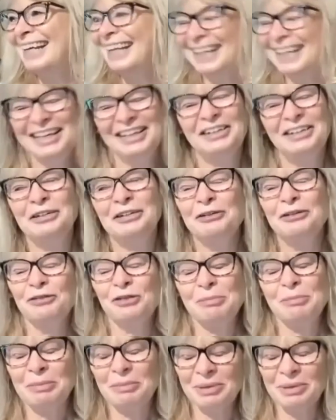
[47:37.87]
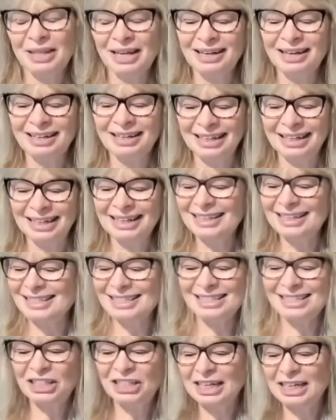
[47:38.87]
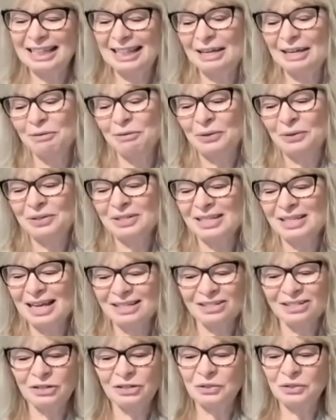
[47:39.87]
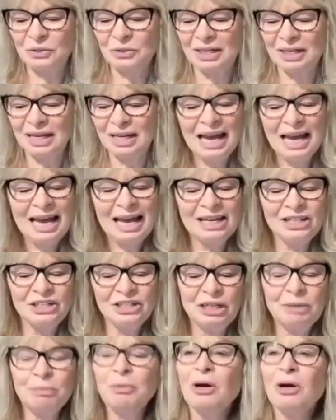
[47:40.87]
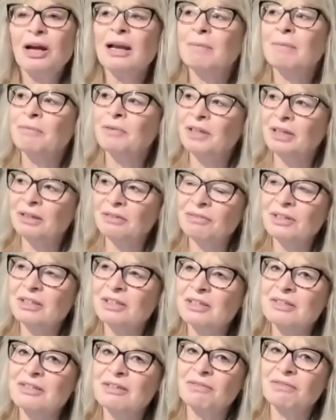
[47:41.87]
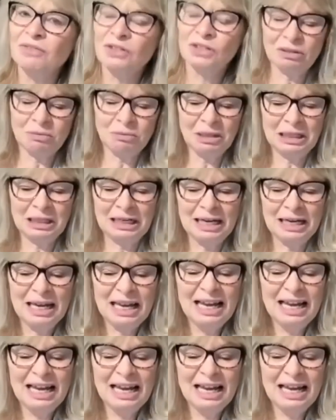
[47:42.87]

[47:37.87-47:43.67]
I don't know if you remember that, Anita, and she they were out in Saskatoon, and she brought up forgiveness to me.